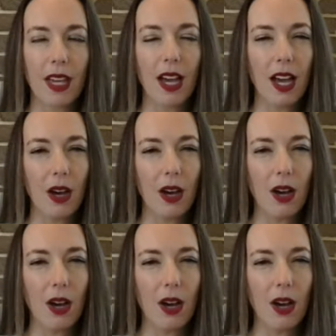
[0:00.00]
how can
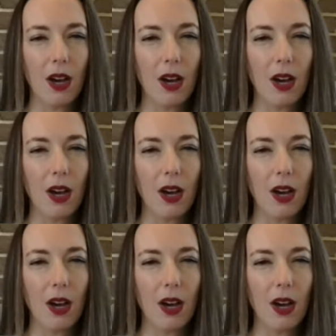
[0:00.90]
I pave the
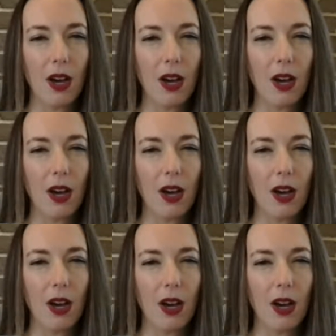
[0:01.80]
way and make the
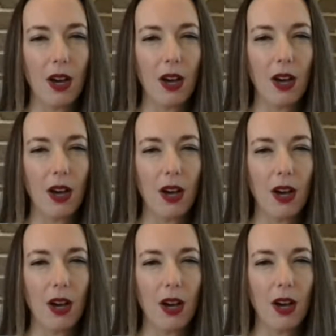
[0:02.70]
road a
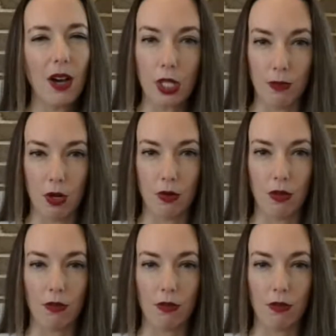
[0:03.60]
little more smooth?